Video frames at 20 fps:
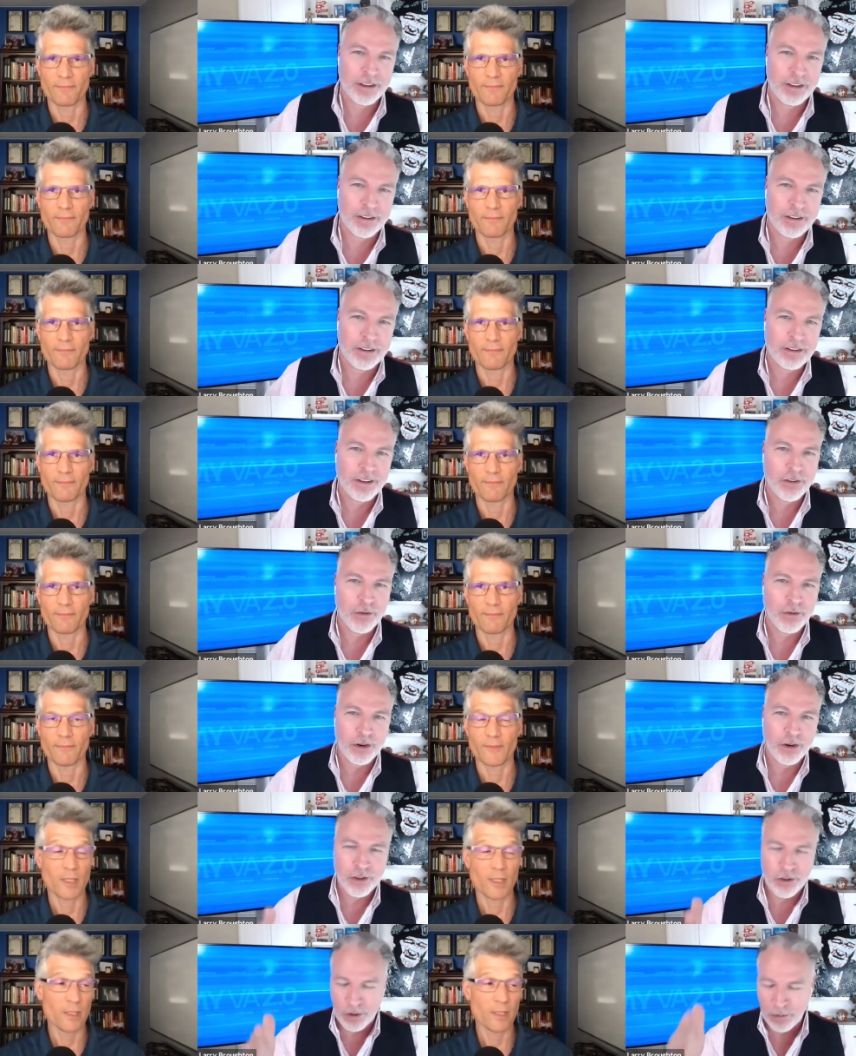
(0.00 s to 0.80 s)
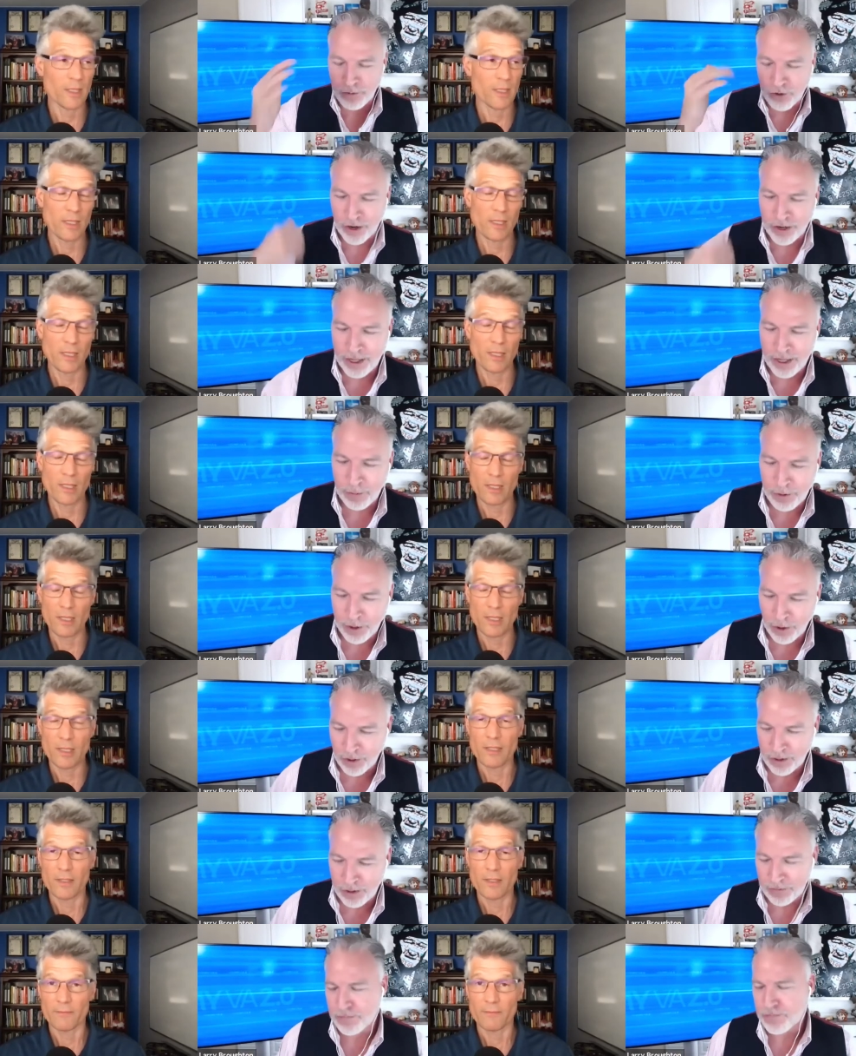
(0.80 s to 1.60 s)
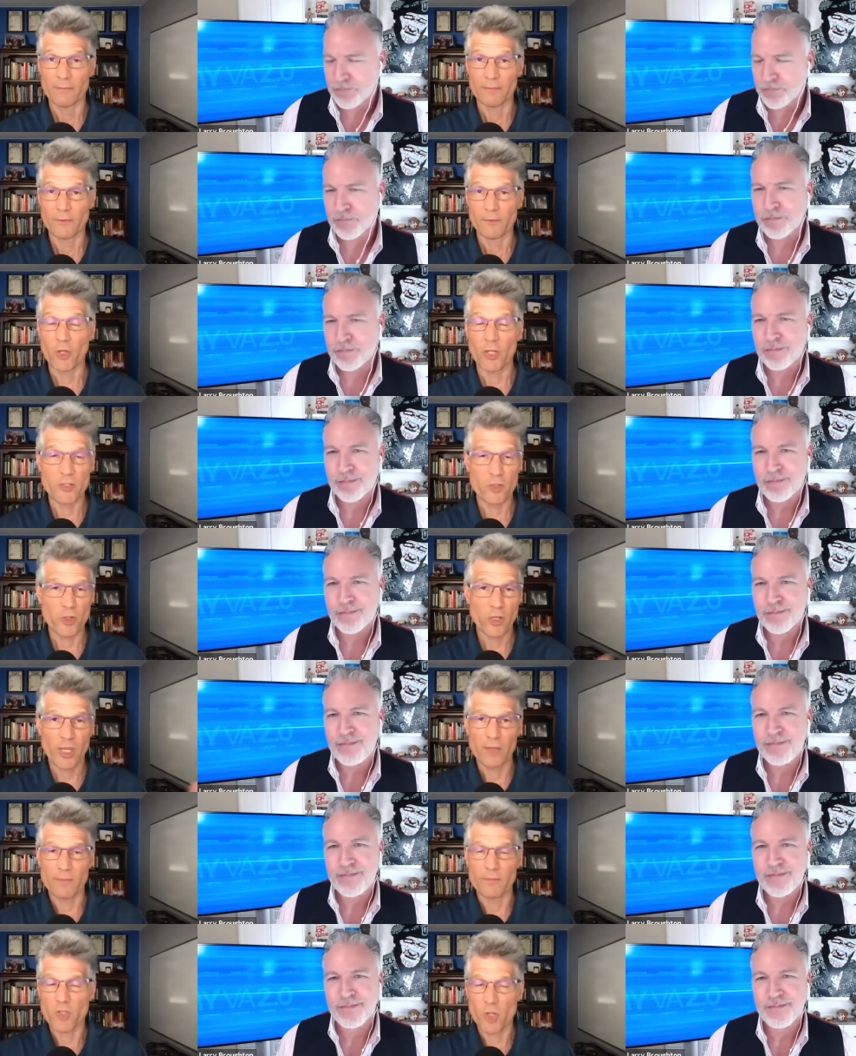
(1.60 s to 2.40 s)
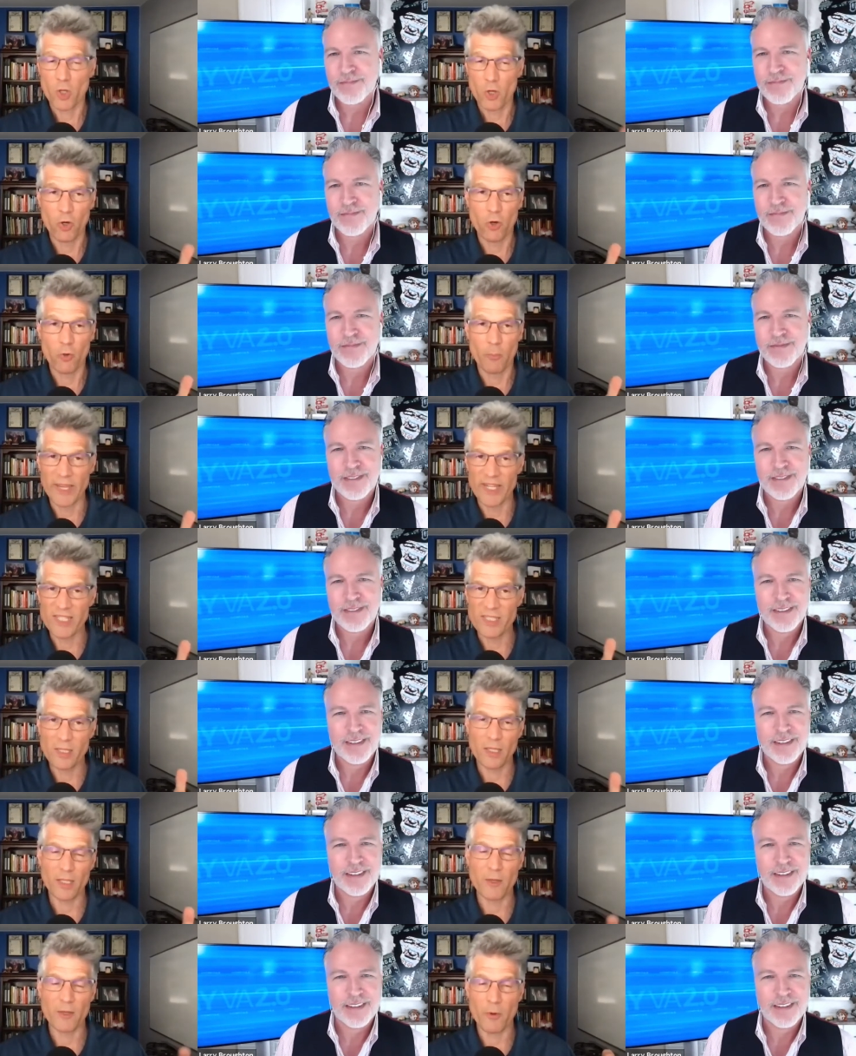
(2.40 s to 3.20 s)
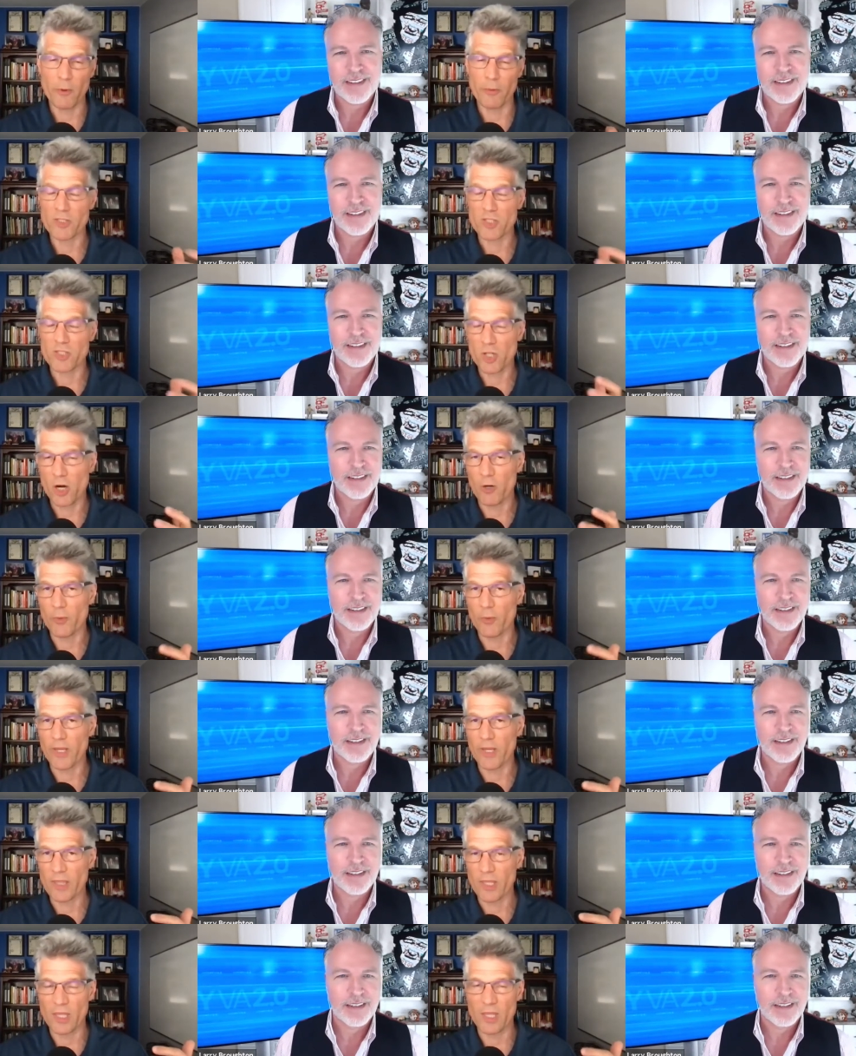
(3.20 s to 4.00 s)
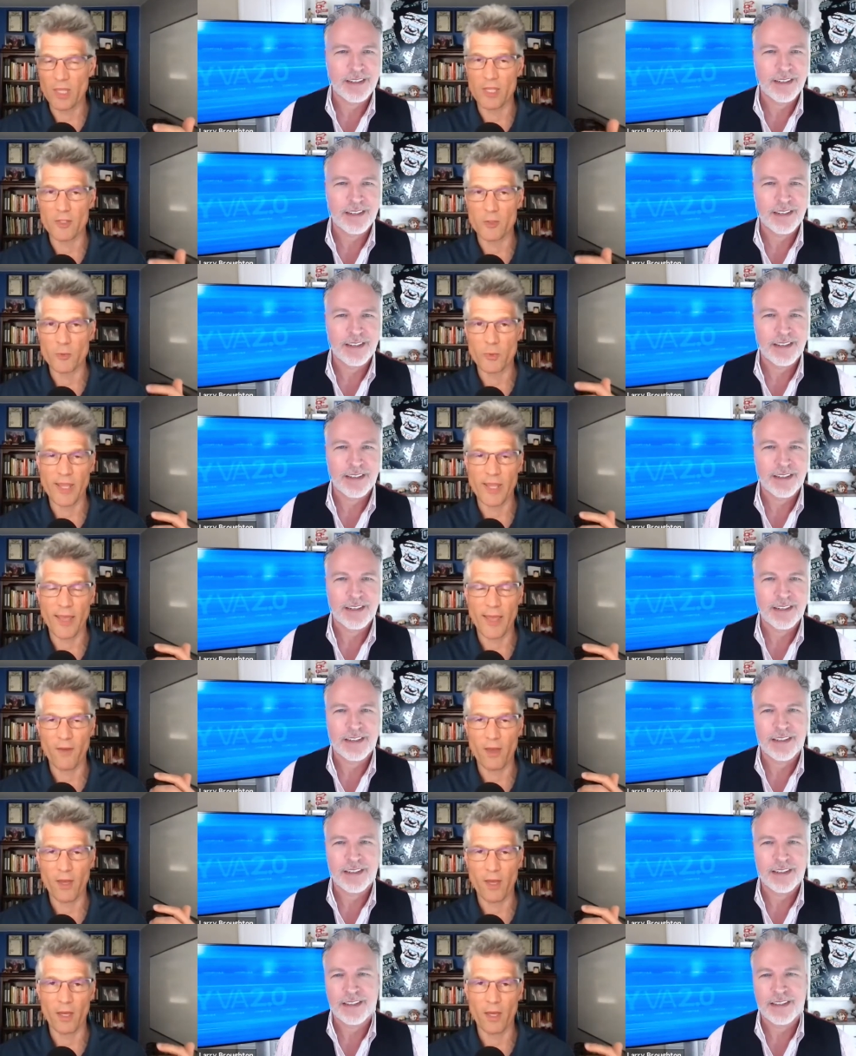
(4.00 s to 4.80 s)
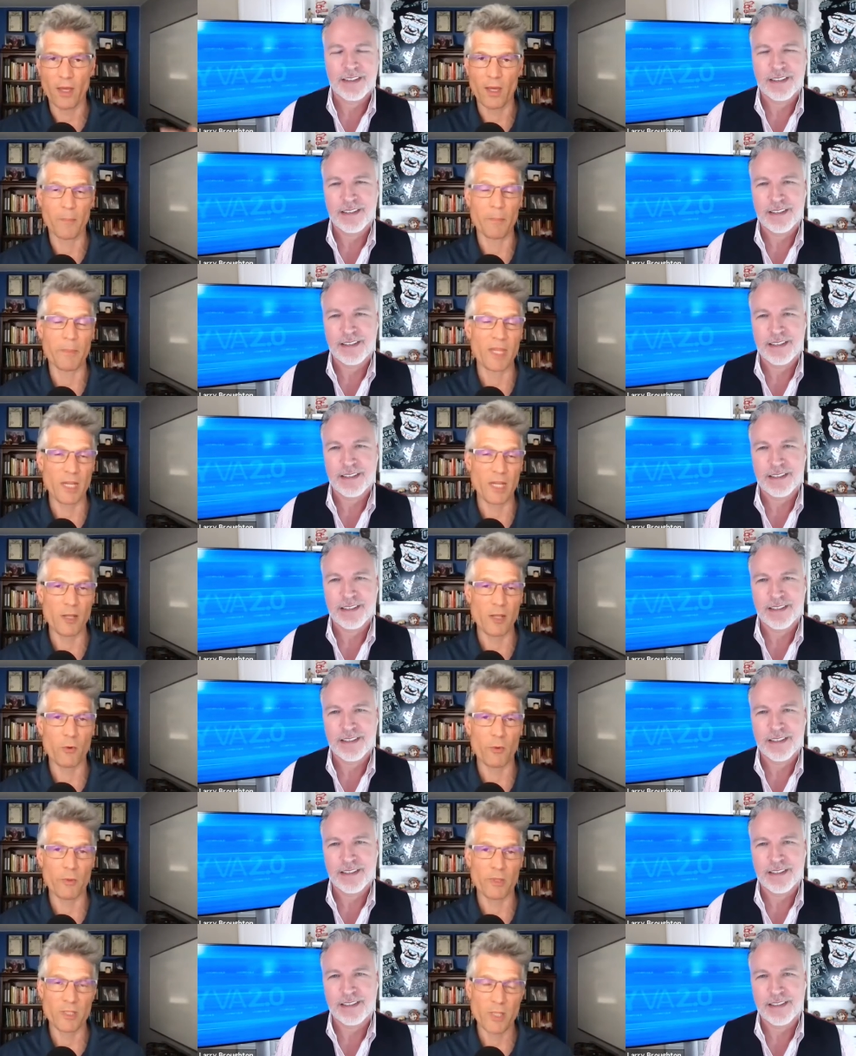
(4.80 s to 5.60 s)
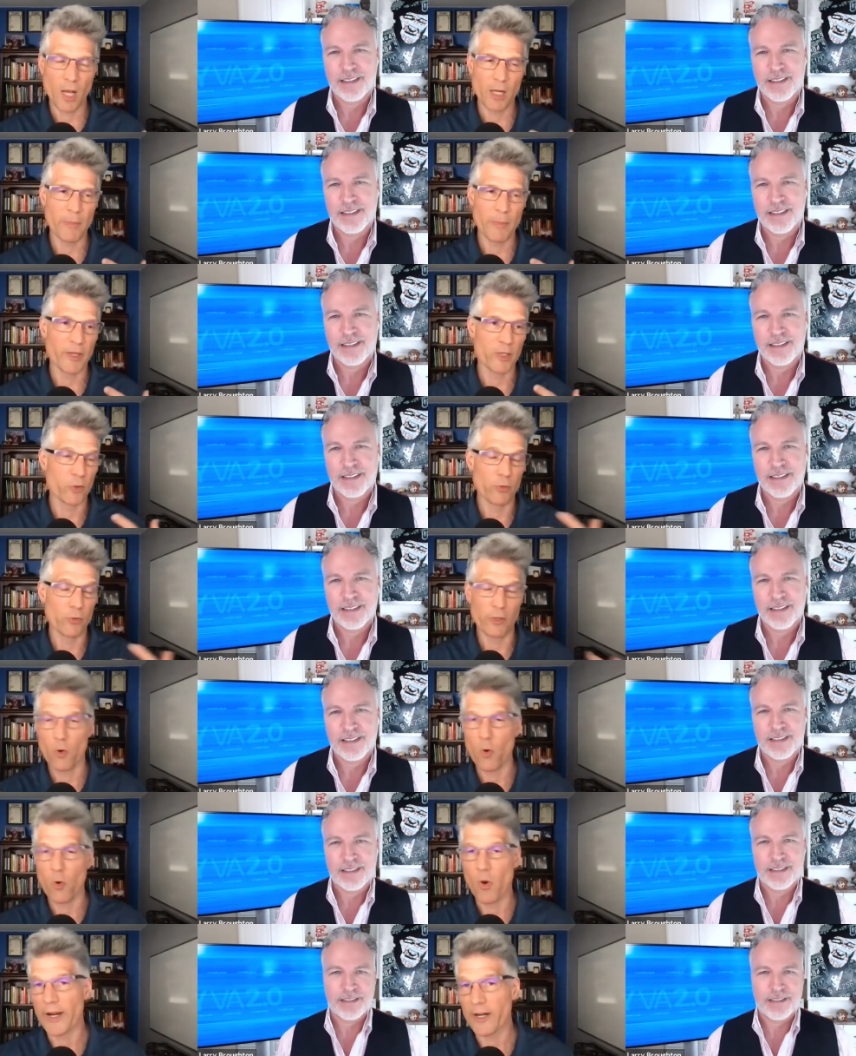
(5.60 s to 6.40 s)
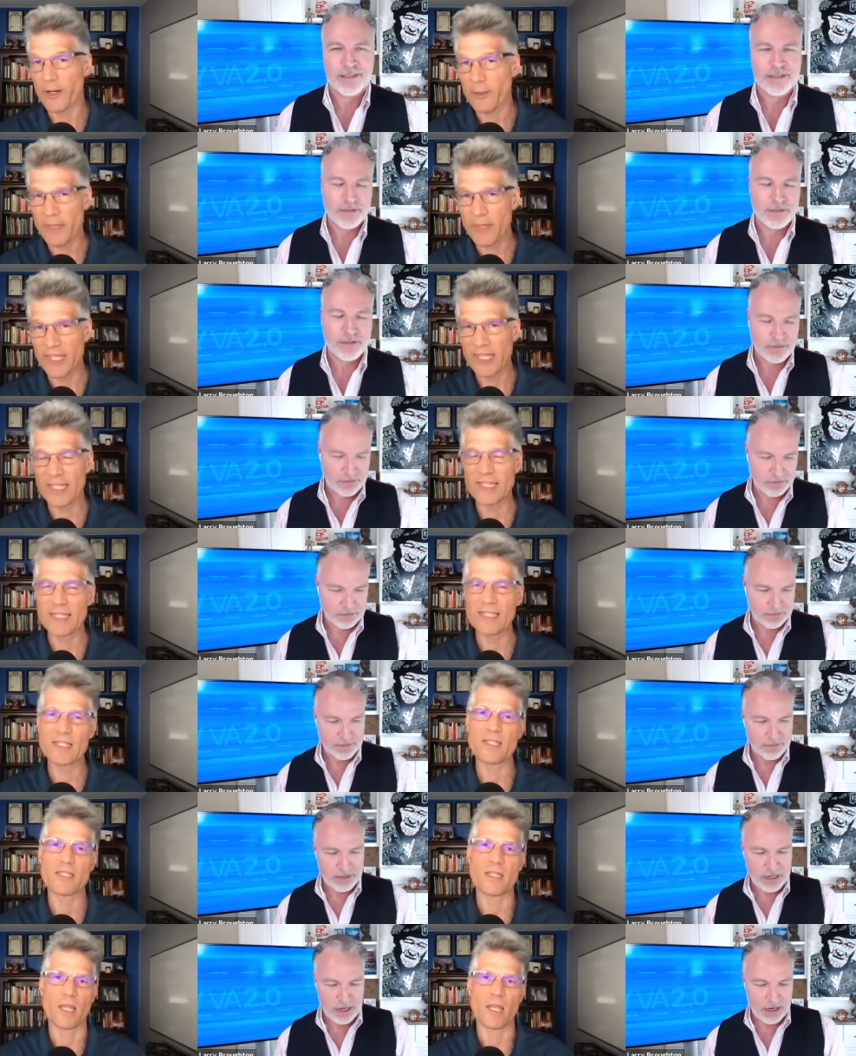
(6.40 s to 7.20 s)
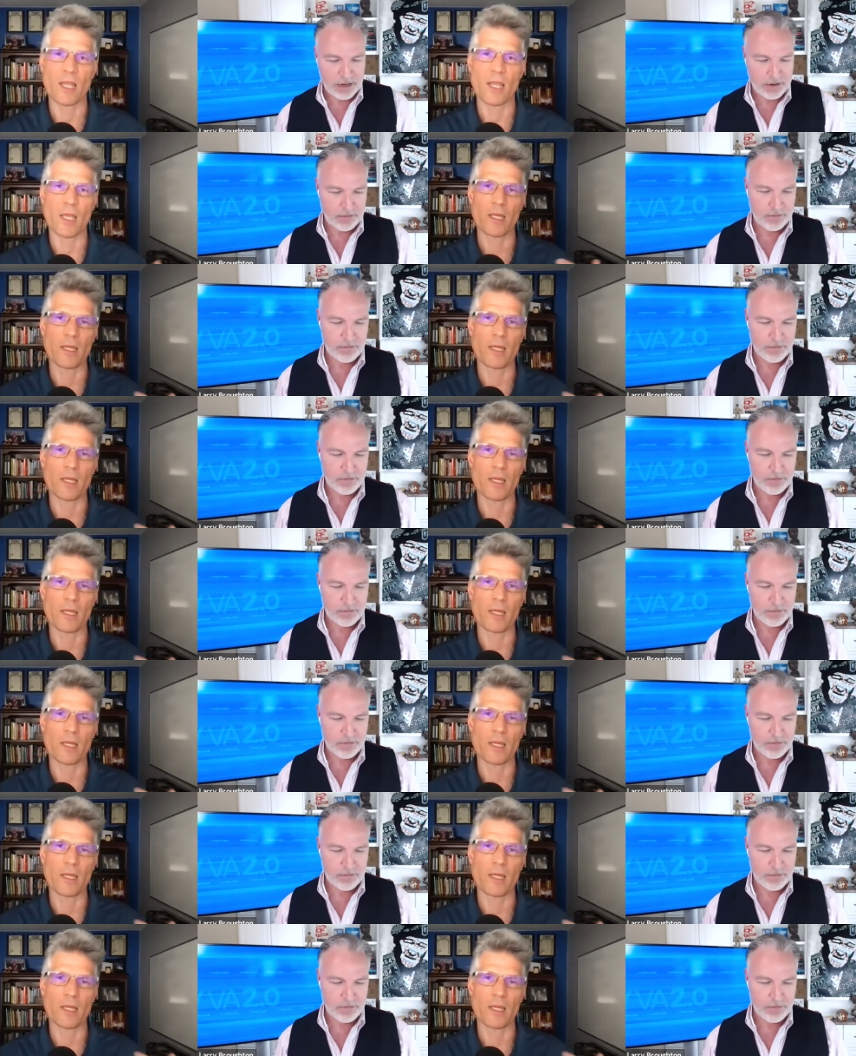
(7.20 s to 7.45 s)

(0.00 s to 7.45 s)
Speaker 1: is for. So I'm sorry, keep going. No, that's okay. So basically what we start with is we have a, a meeting where we talk about your requirements yeah.